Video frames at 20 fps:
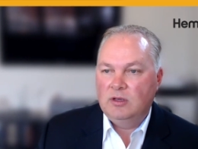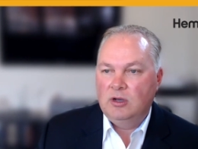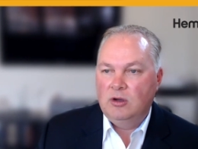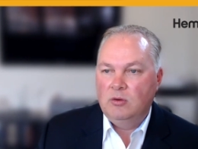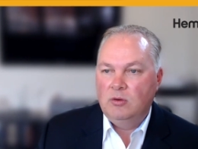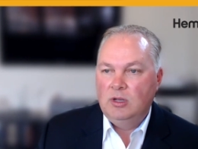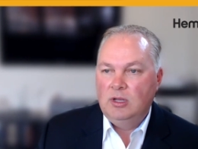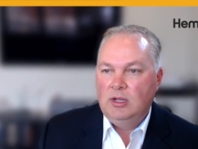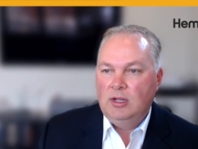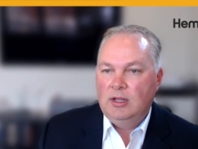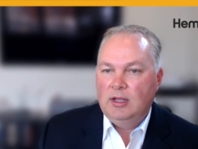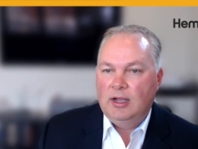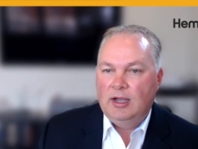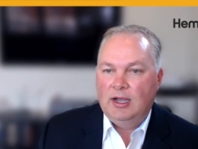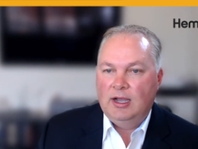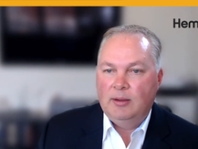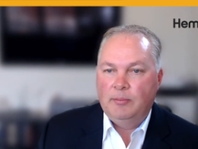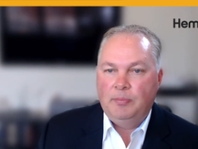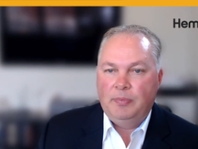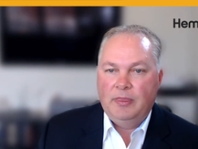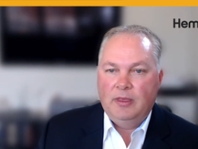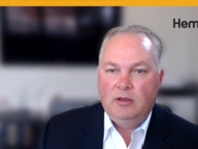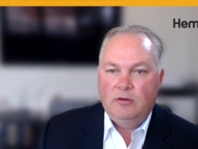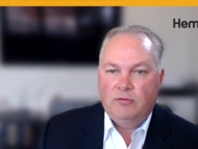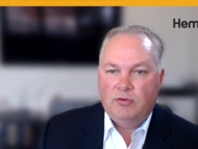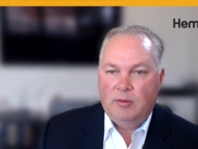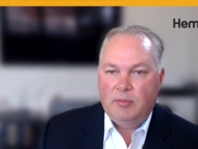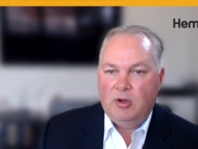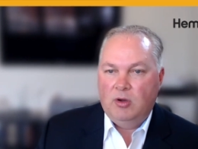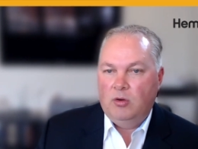So um,
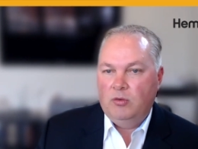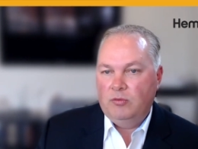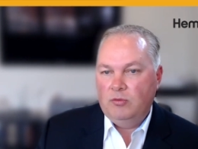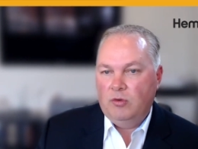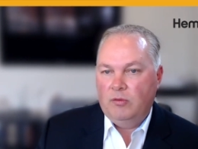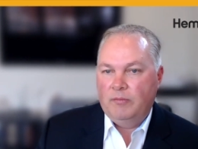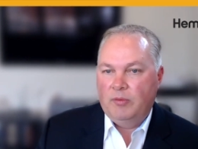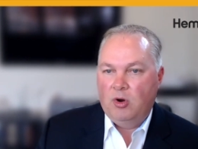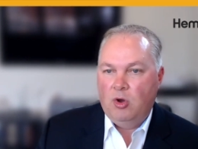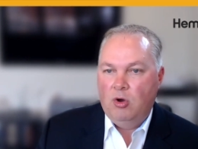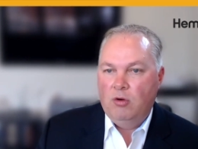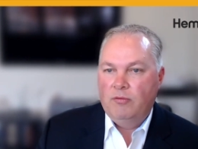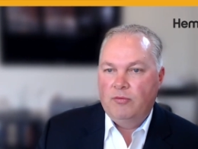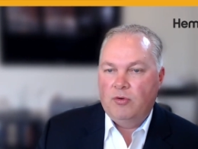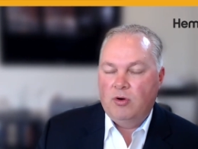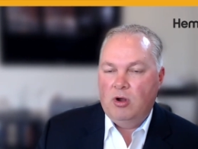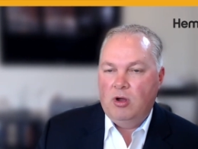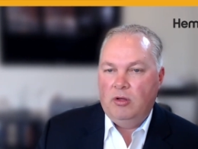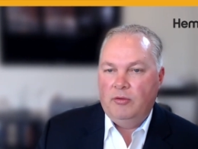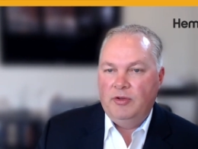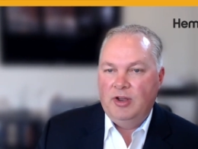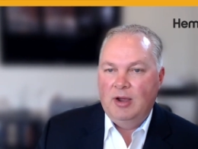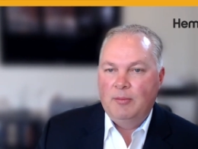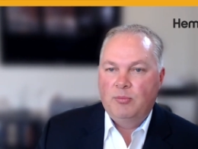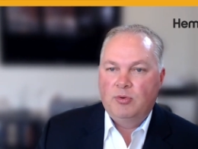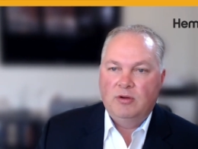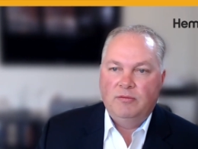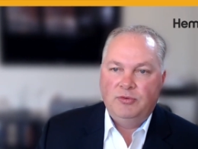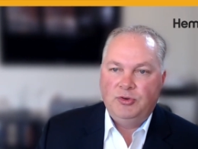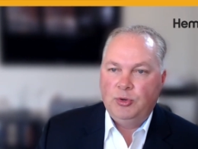from a from an overall
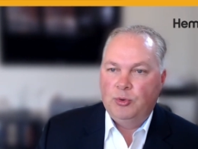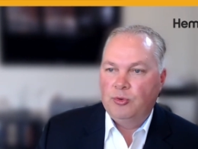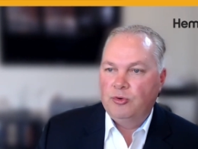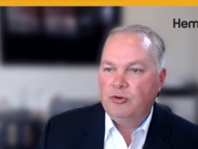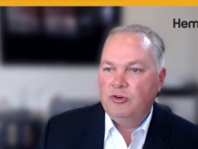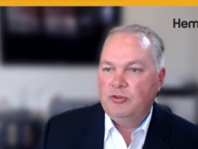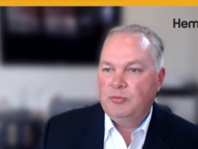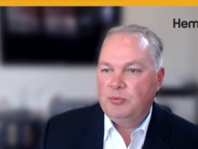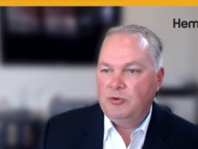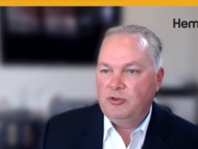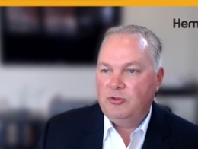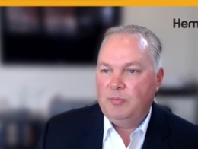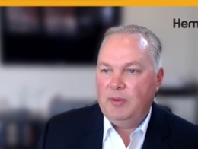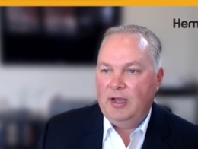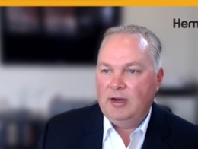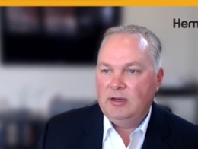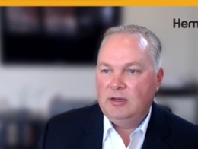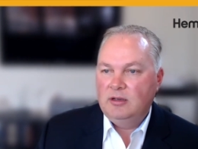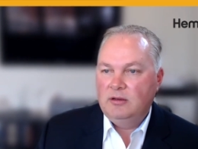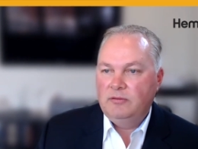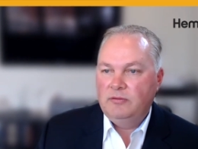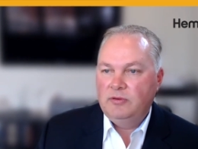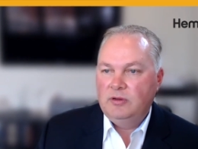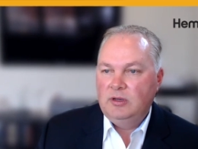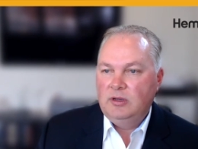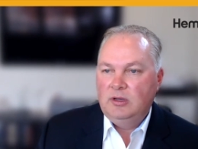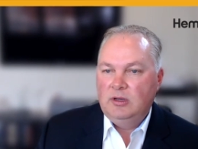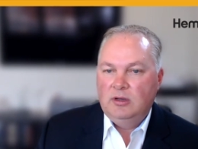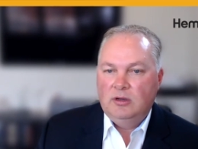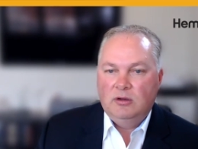number of doors perspective,
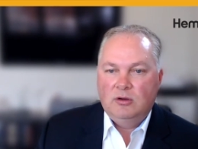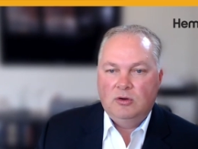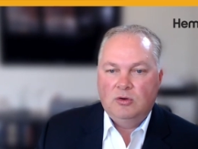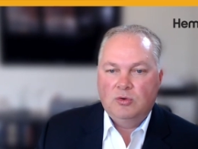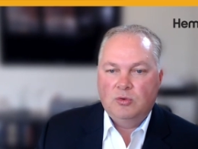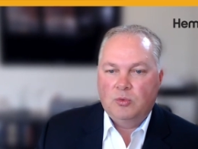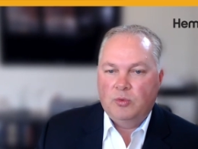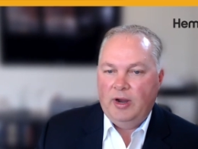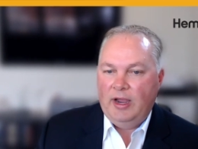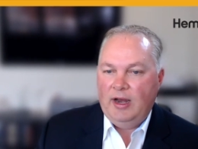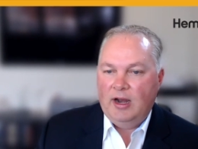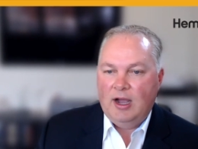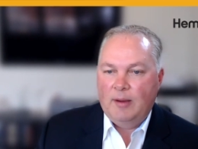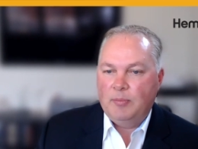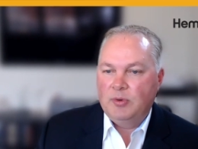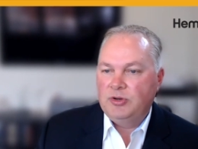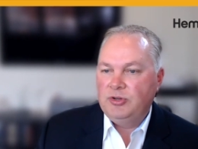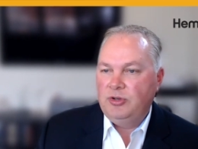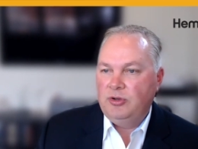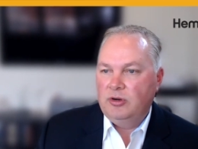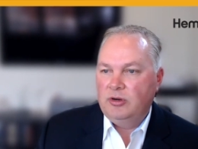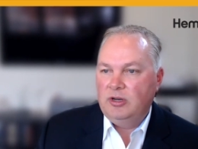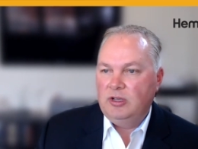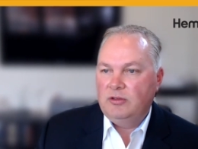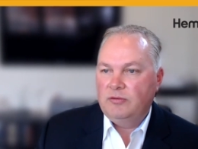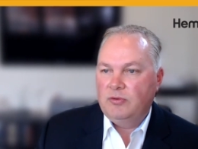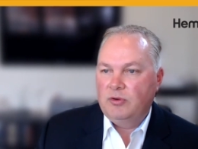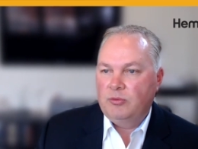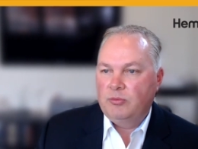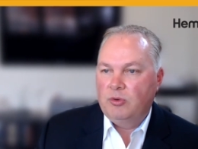great
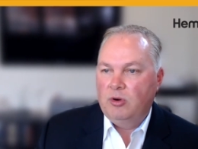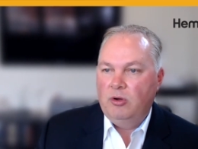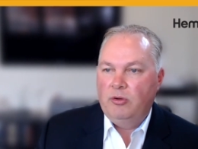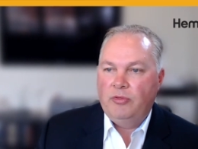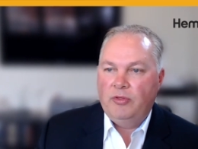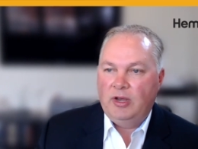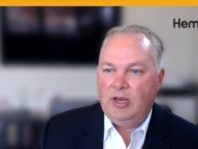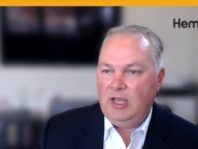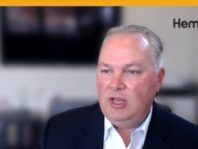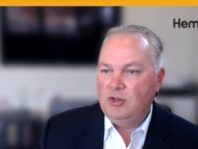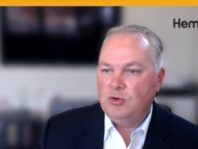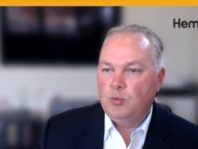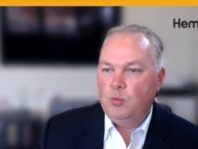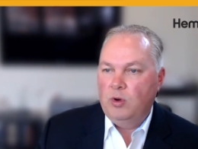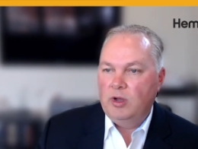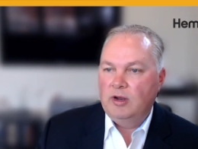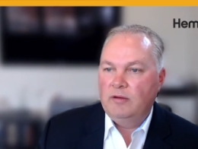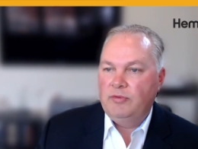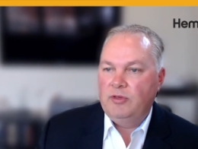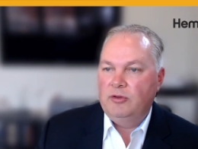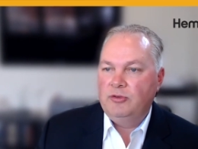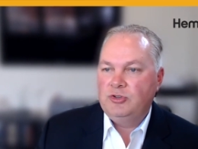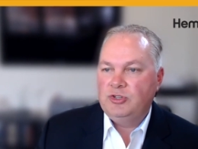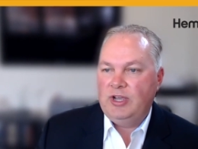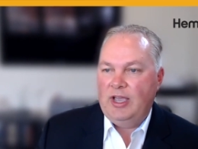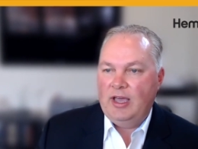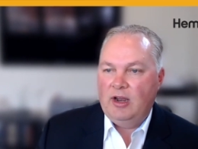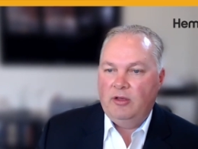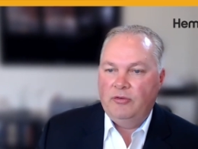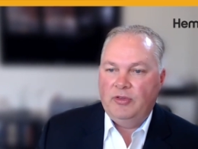opportunities for growth in each one of those
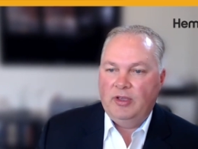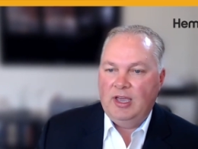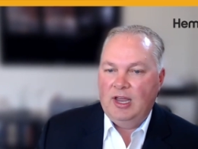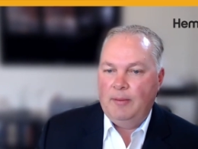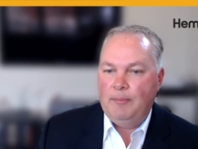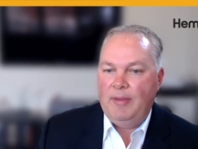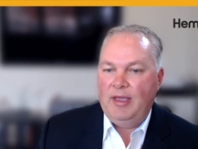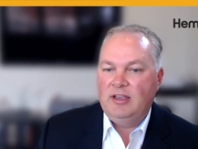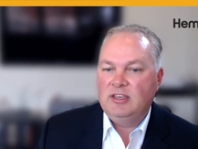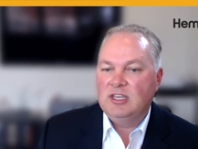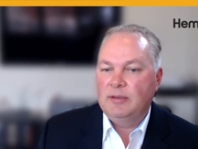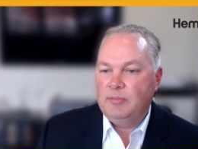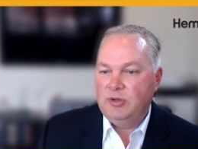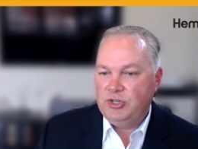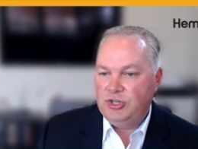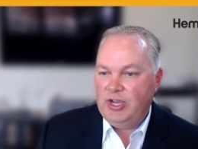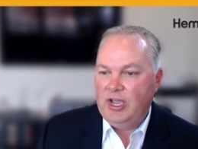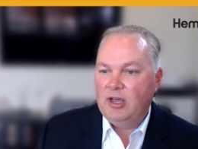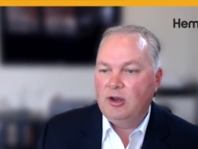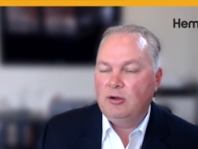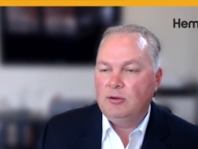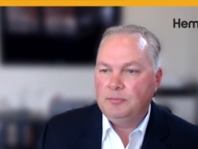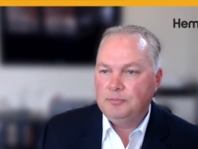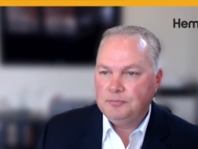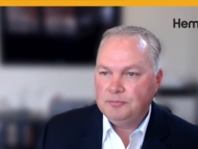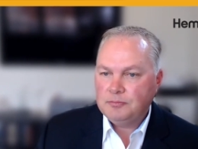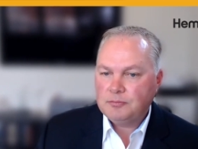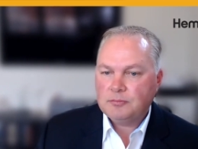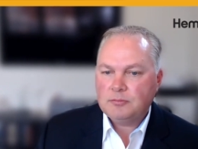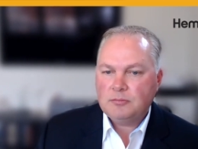channels that kind of makes up a channel.